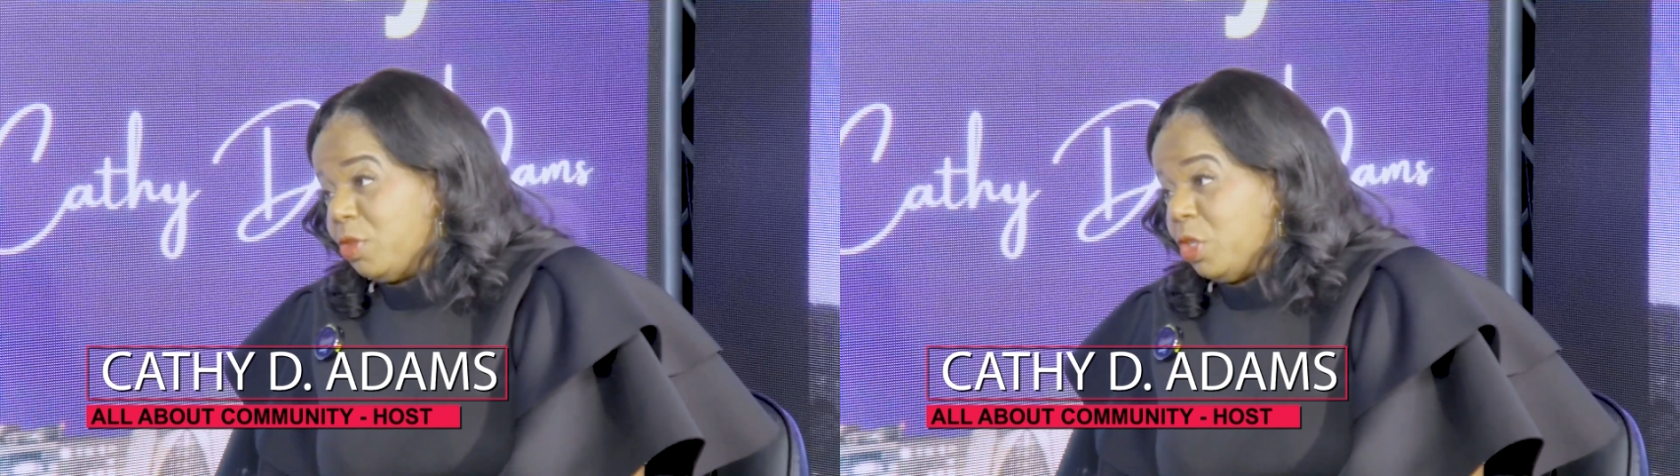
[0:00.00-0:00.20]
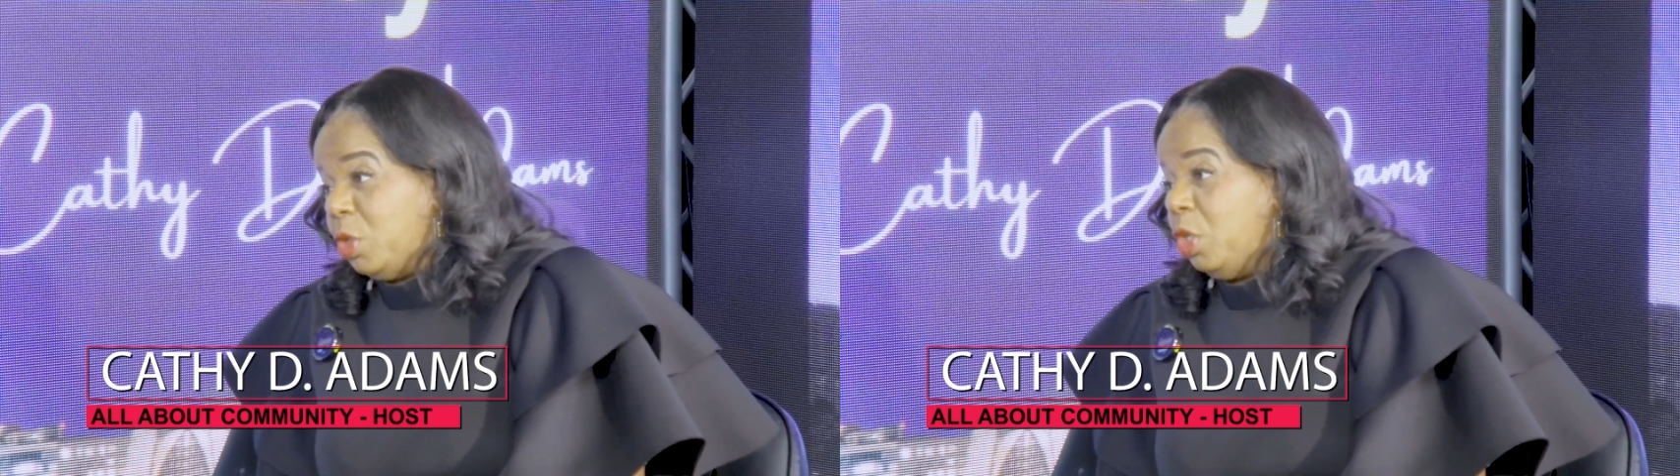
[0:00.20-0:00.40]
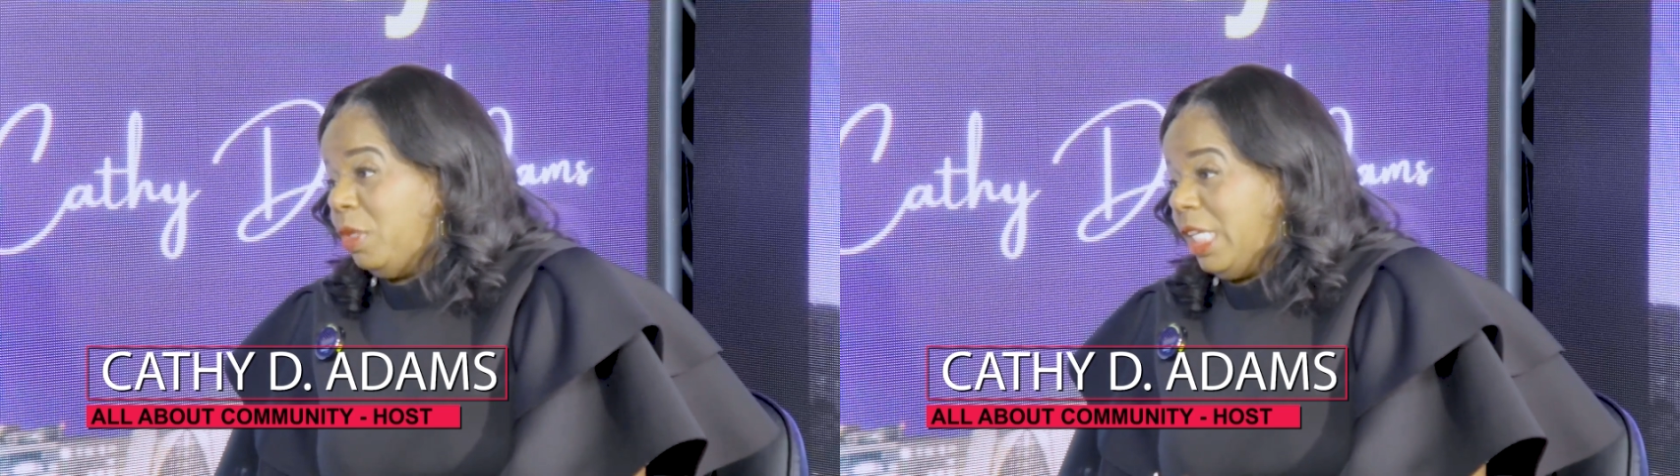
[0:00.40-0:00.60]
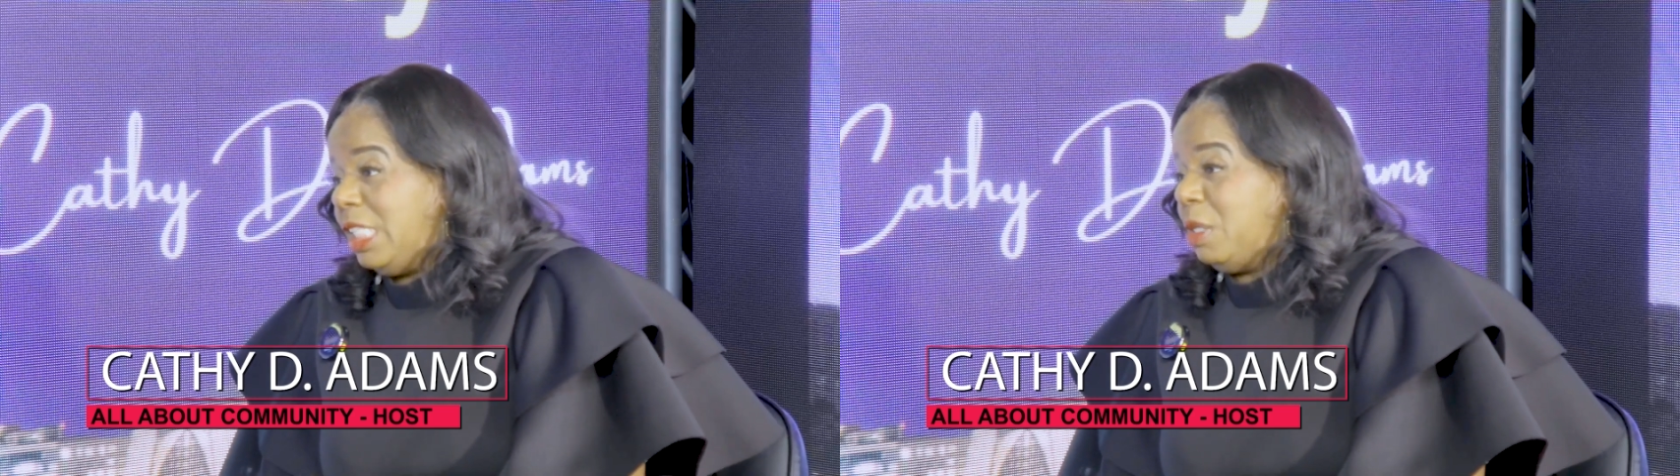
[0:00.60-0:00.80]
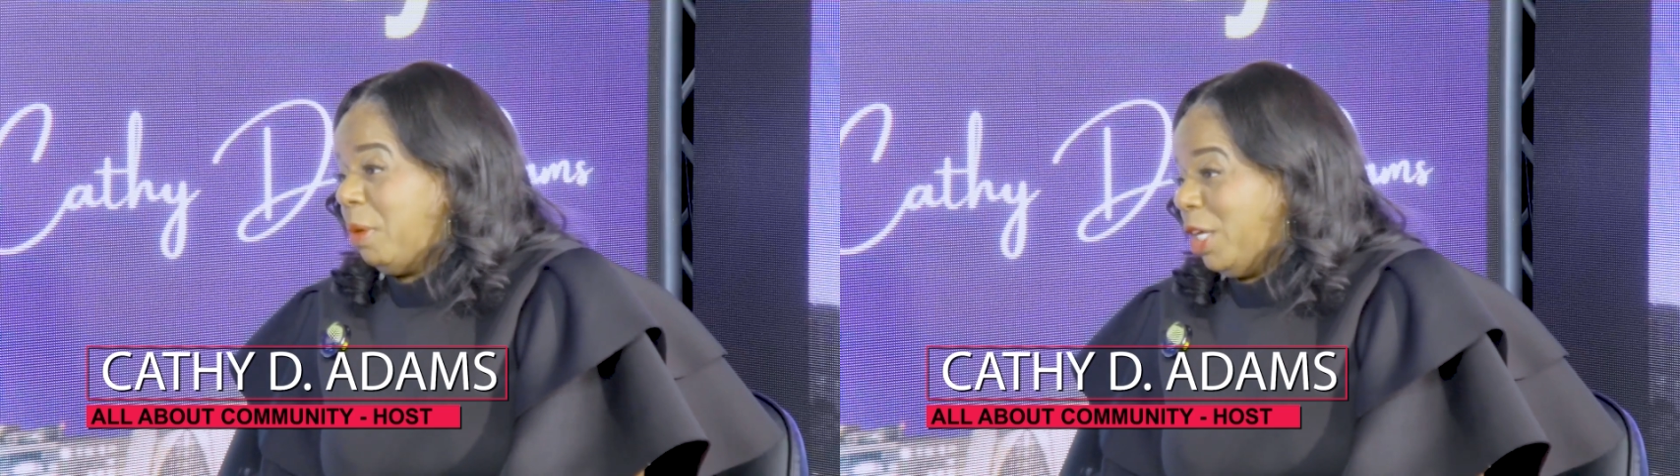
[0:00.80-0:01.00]
So you
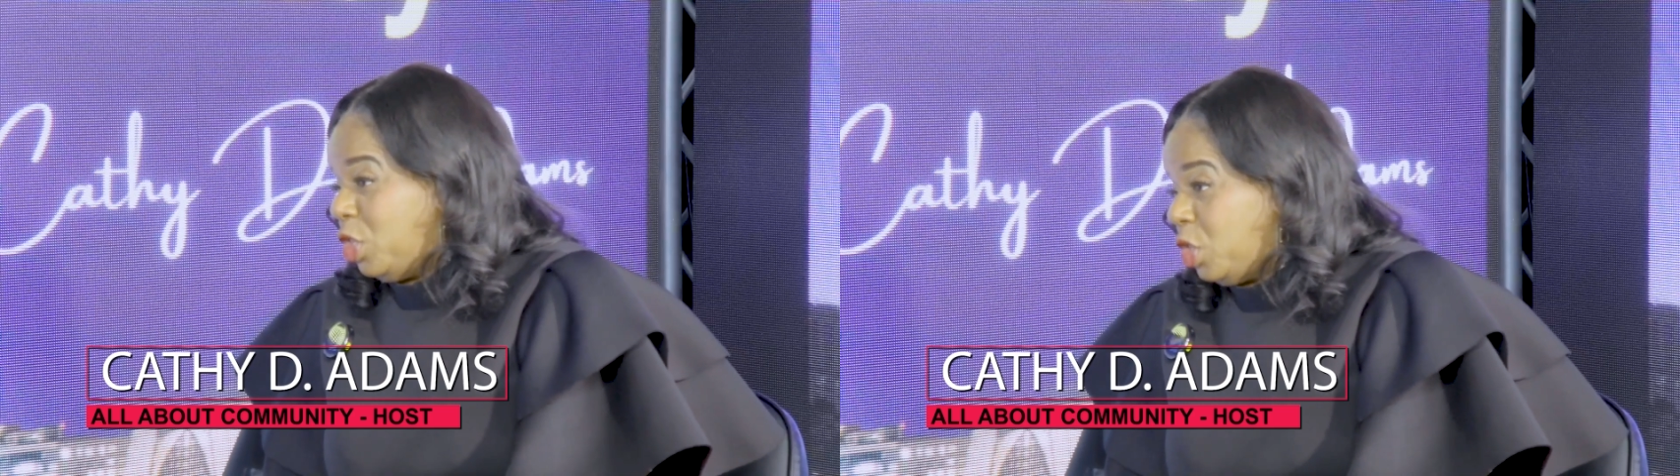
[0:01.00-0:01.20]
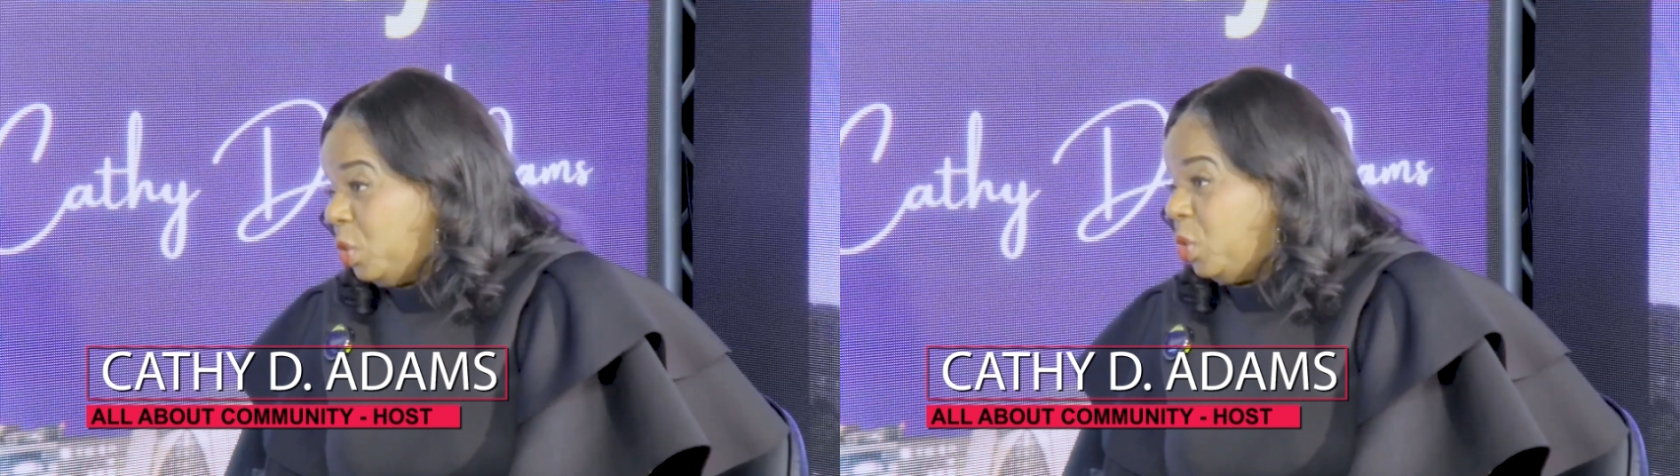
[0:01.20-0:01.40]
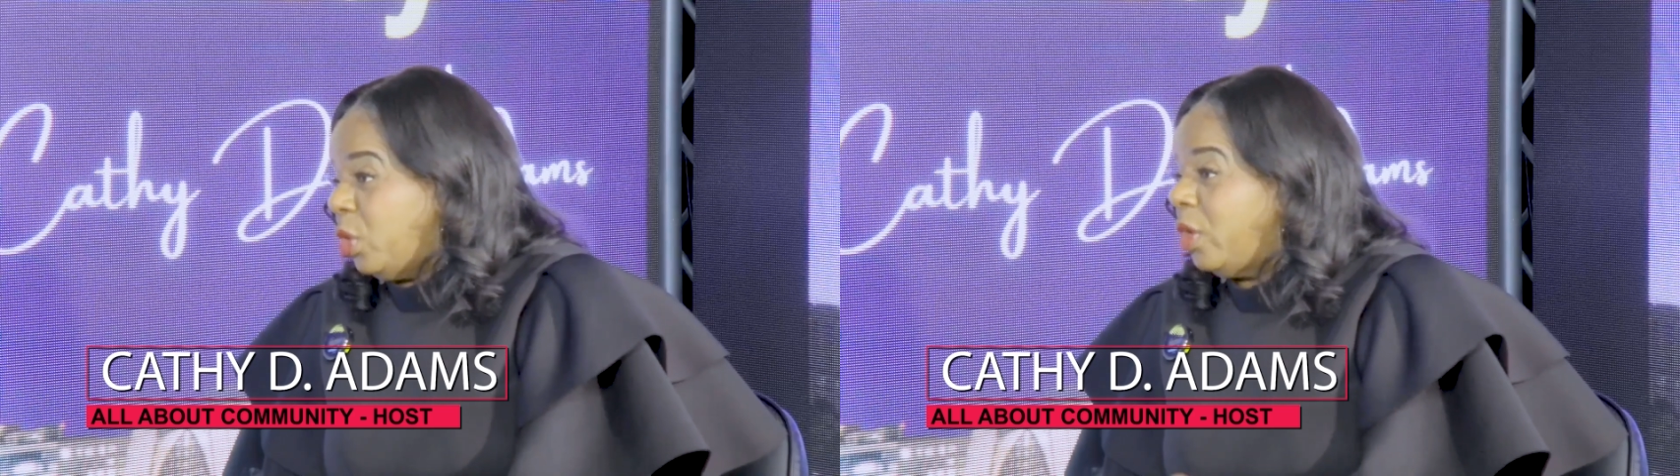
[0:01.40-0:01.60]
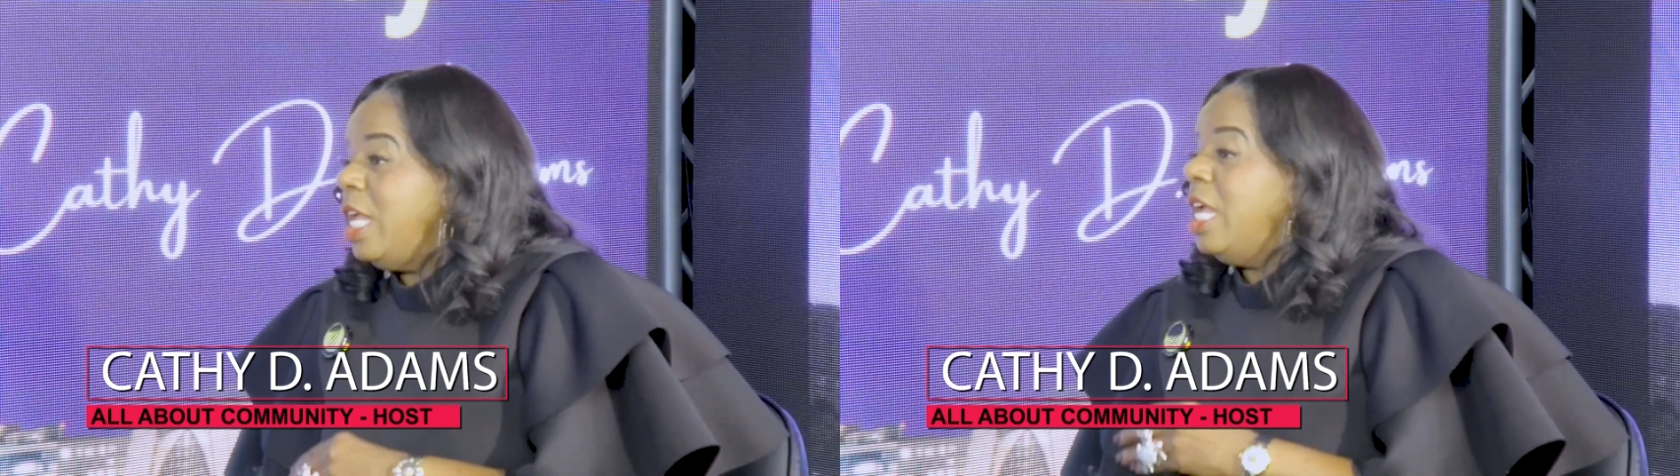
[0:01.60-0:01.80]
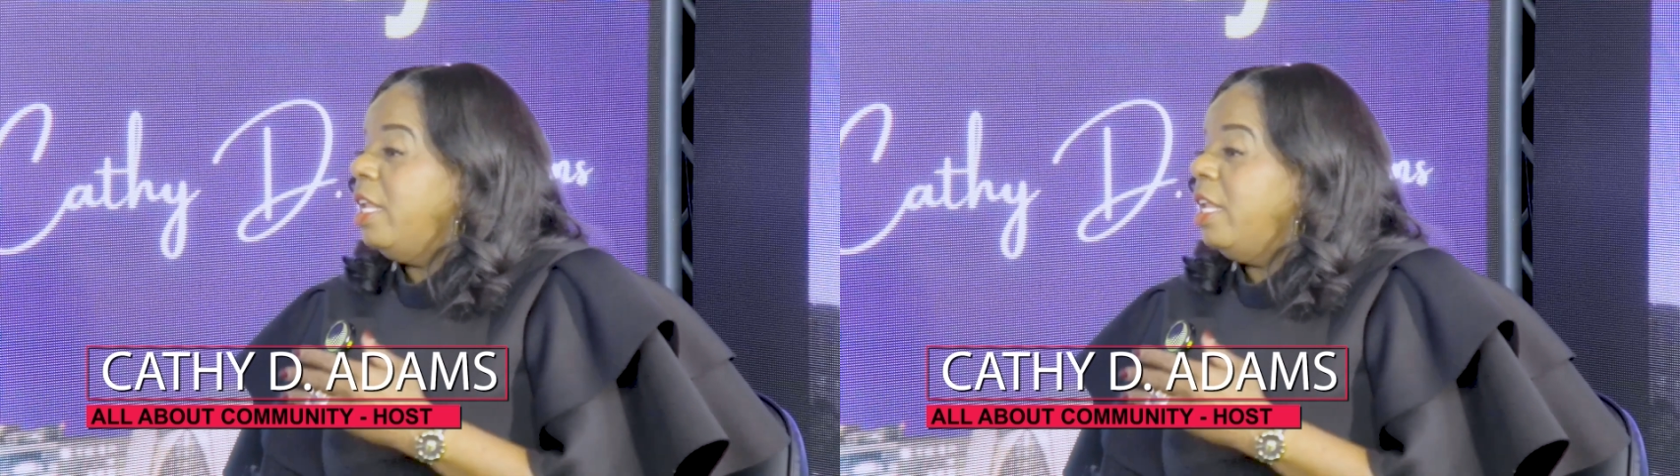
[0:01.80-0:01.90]
need to make sure